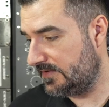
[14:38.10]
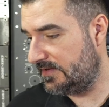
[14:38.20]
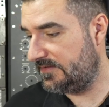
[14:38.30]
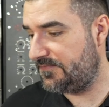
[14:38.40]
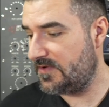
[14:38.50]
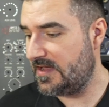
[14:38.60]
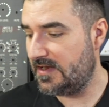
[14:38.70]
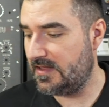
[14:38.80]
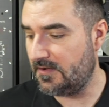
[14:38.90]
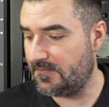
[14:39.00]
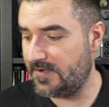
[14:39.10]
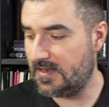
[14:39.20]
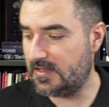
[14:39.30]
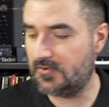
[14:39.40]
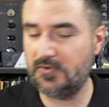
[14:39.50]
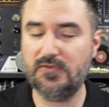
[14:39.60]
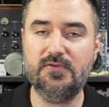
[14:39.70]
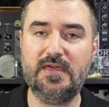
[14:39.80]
It's really, really cool. You